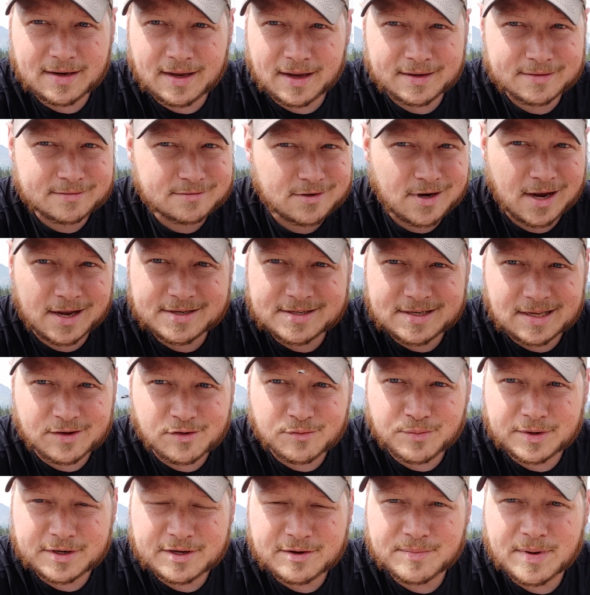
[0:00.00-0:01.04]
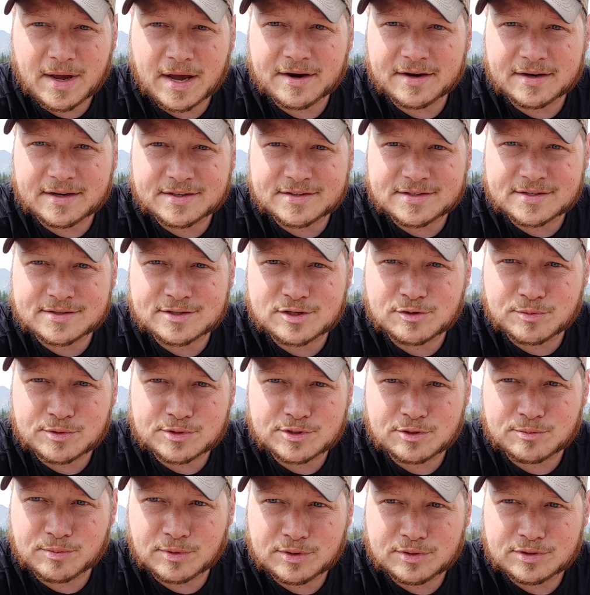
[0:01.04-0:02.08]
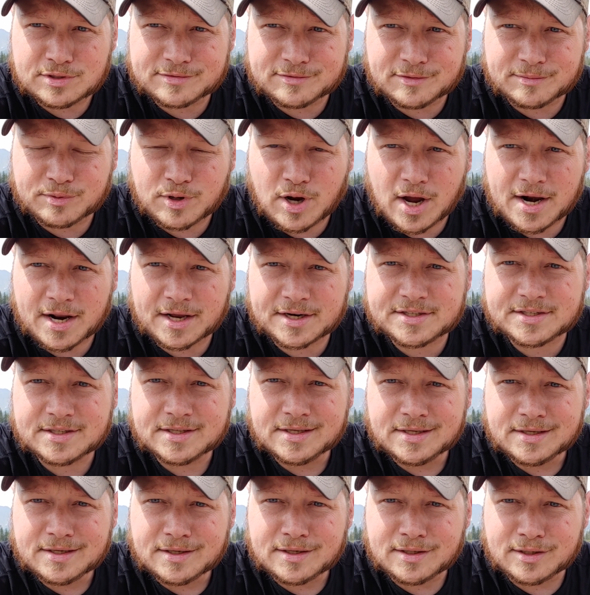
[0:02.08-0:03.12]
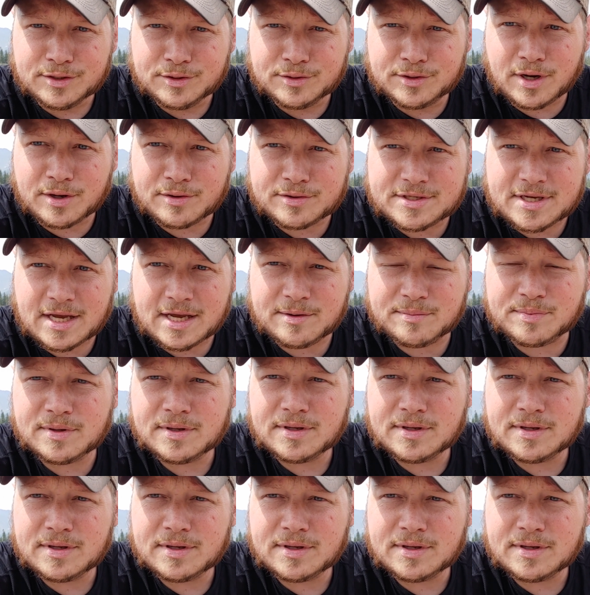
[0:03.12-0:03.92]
I try and tell everybody about it. It's a super, super useful product. Leukotape.